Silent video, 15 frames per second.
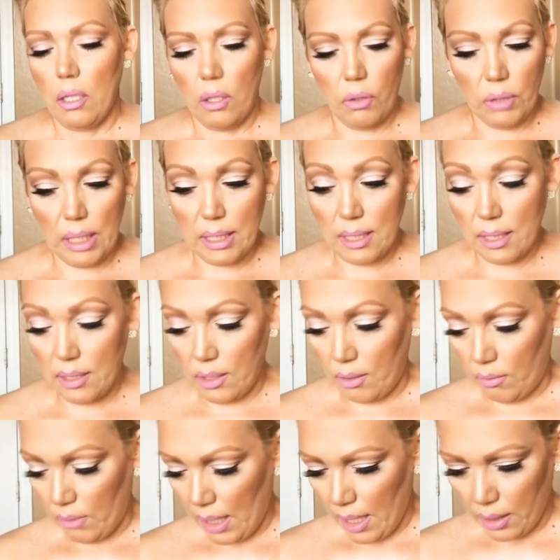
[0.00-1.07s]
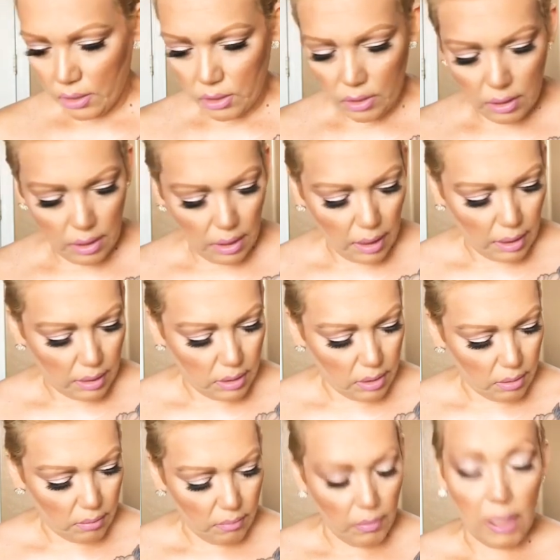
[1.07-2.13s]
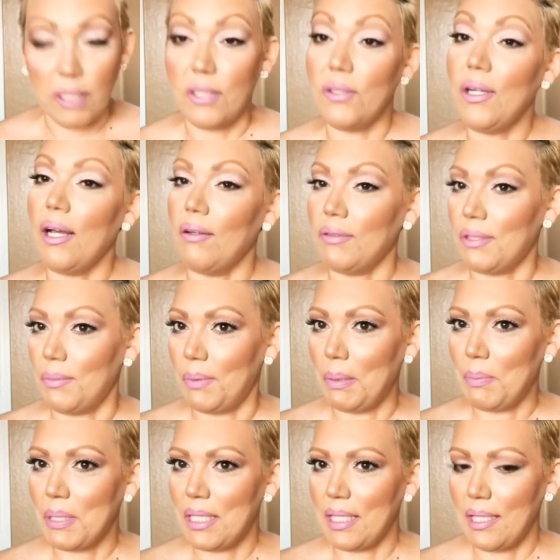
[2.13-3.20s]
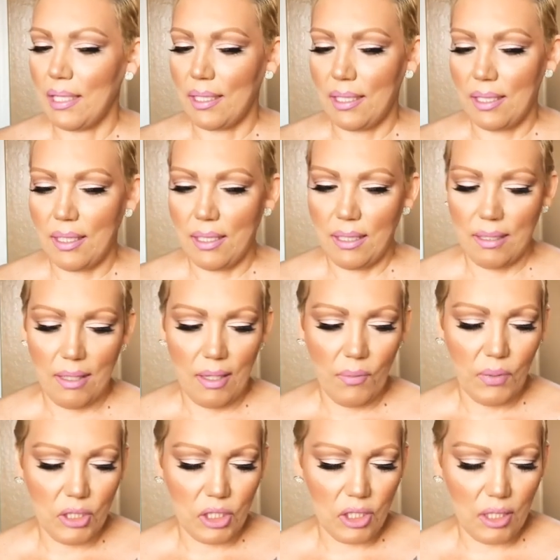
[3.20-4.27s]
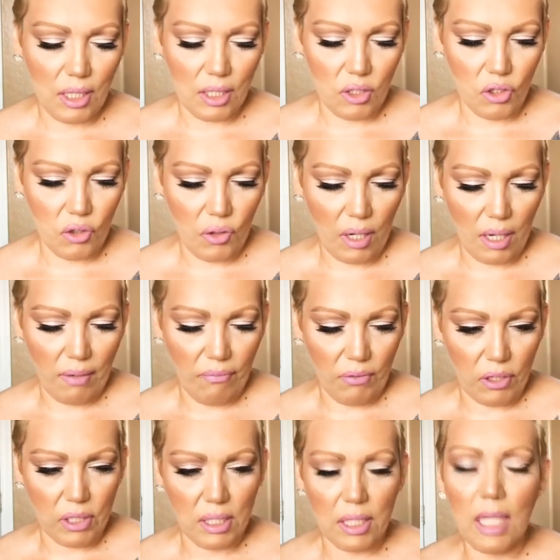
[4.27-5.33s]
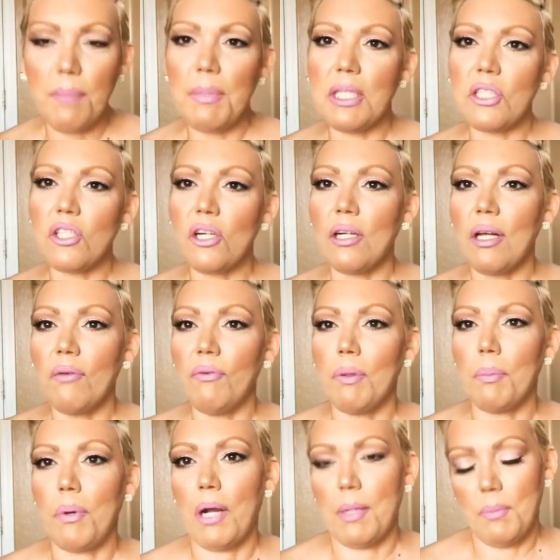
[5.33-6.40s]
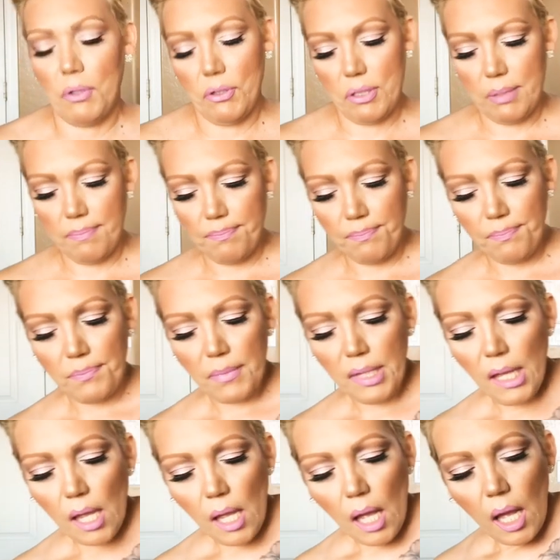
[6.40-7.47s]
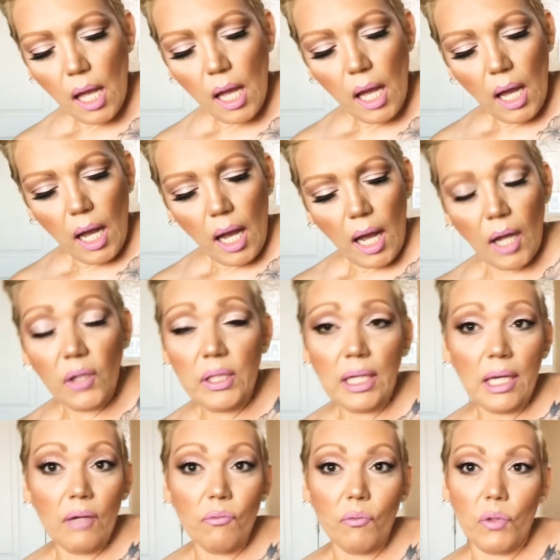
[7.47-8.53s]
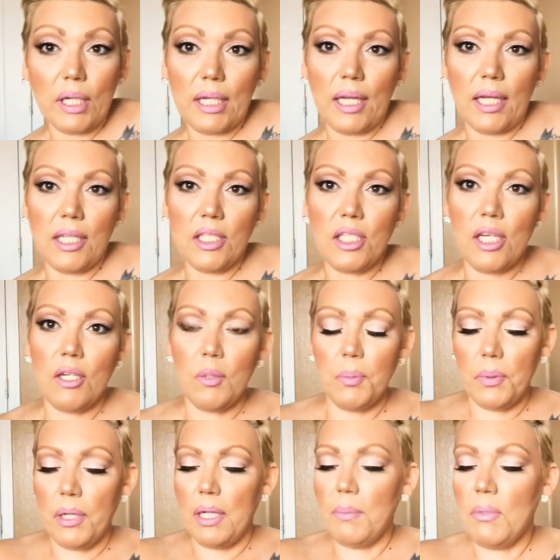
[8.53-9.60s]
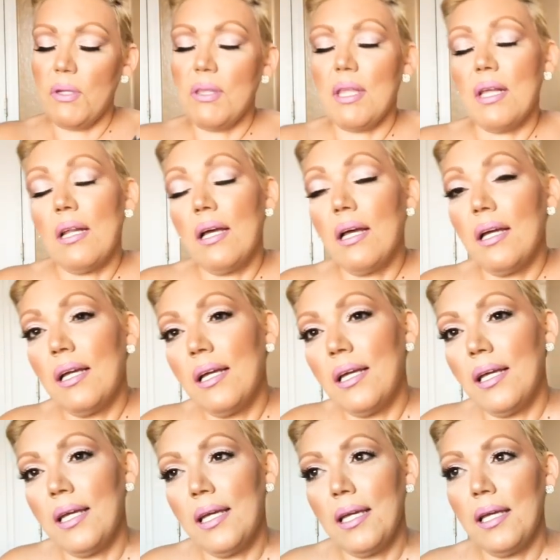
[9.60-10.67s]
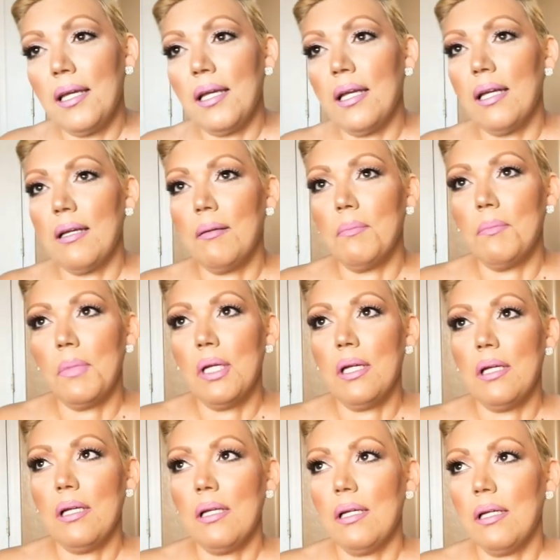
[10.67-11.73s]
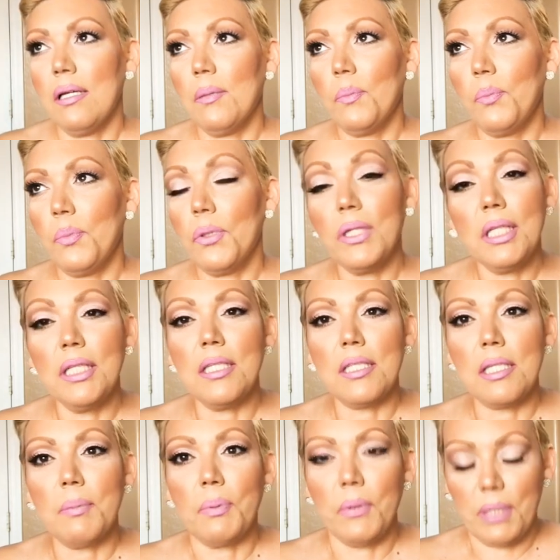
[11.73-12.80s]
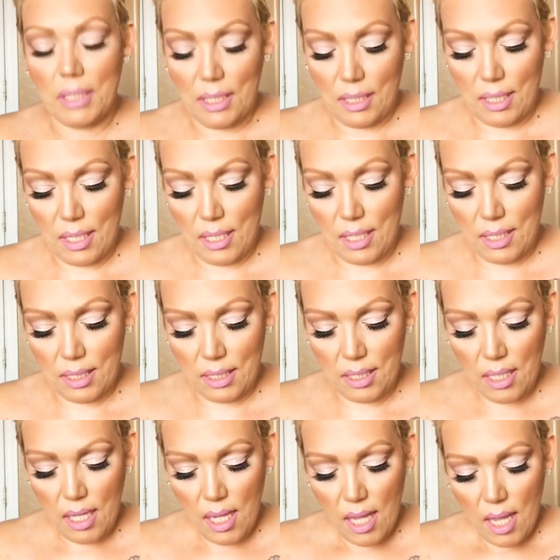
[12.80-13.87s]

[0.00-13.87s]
oh yes I do. Actually, I do. I do have some lipstick. What should I try first? Let me start off with primers. I only have one eyeshadow primer that I am pretty disappointed because